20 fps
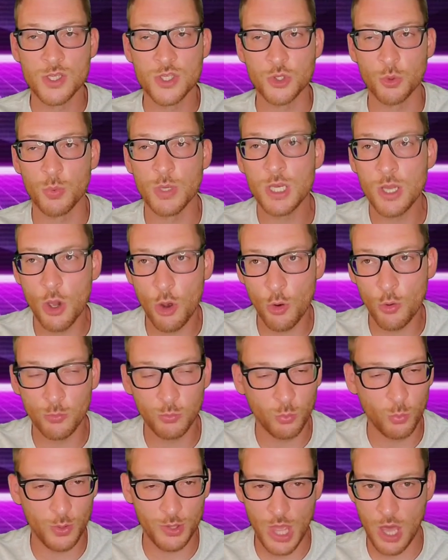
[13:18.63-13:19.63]
So we know,
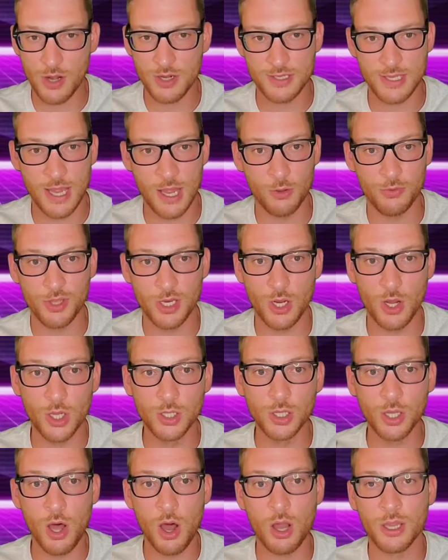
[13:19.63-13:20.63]
without a doubt, that
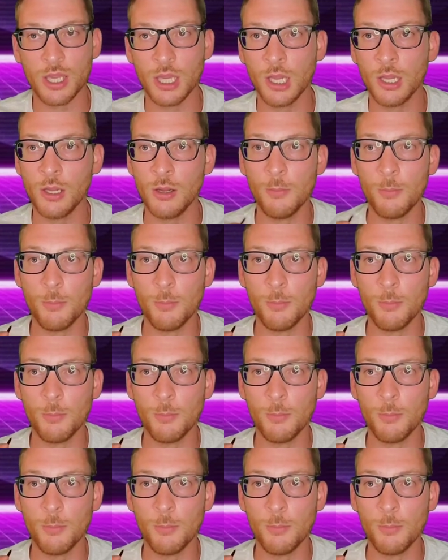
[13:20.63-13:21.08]
unlocking